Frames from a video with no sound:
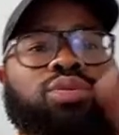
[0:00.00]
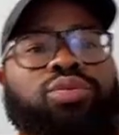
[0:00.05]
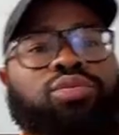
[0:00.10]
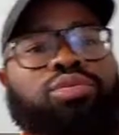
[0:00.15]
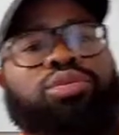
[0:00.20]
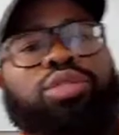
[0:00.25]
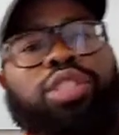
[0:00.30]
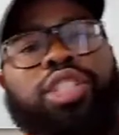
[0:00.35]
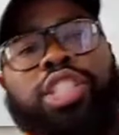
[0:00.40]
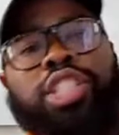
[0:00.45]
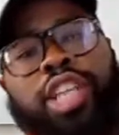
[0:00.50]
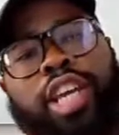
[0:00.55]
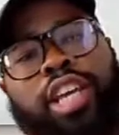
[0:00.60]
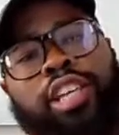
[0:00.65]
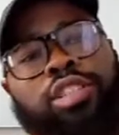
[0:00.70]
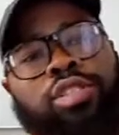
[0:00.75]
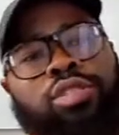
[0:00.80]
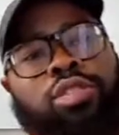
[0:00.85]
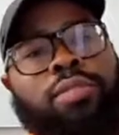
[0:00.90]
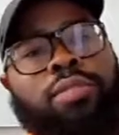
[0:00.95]
through the
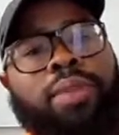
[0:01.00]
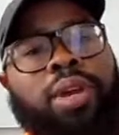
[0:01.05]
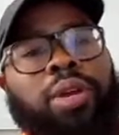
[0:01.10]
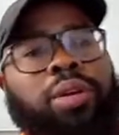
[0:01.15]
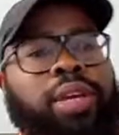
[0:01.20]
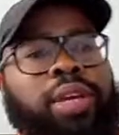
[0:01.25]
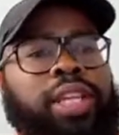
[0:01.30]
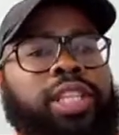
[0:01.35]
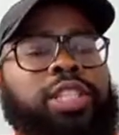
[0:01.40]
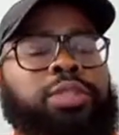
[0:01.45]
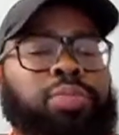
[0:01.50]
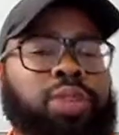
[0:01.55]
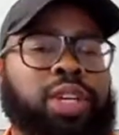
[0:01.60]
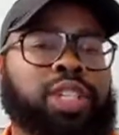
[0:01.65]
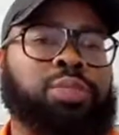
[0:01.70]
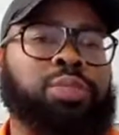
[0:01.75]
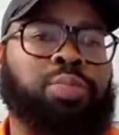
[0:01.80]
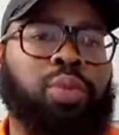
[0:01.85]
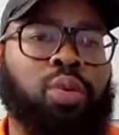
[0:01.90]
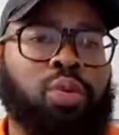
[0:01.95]
Chase or American
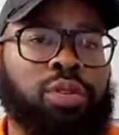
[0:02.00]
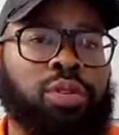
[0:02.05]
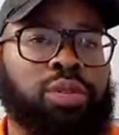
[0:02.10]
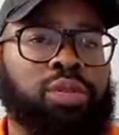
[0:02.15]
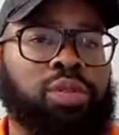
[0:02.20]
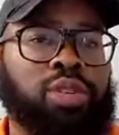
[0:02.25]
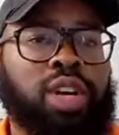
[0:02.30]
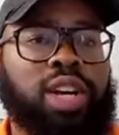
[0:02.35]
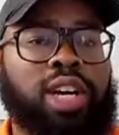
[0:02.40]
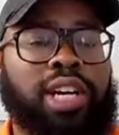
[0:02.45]
Express portal.